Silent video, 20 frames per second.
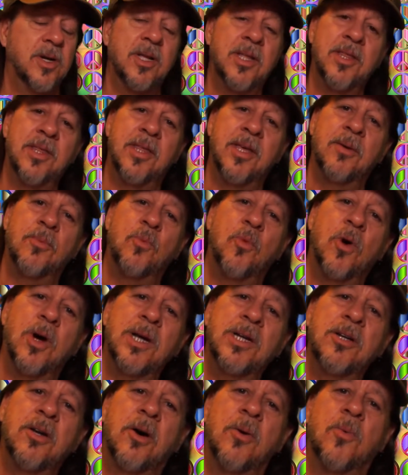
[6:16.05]
then why
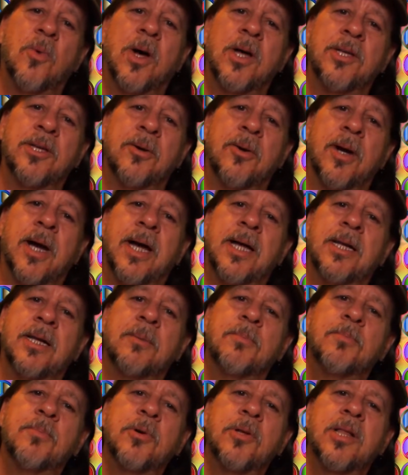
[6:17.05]
not, while you're at
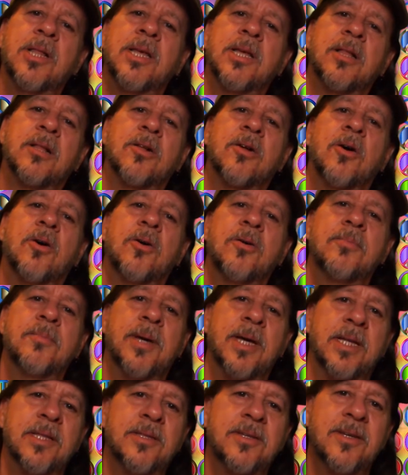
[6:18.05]
it, put a little
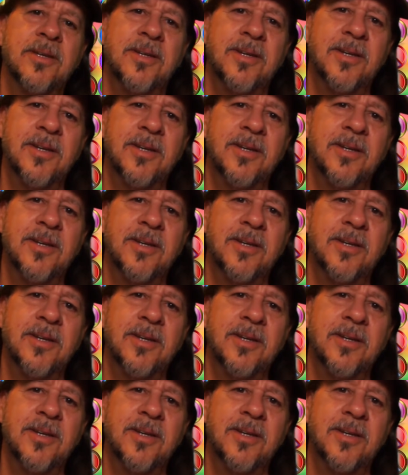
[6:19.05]
comment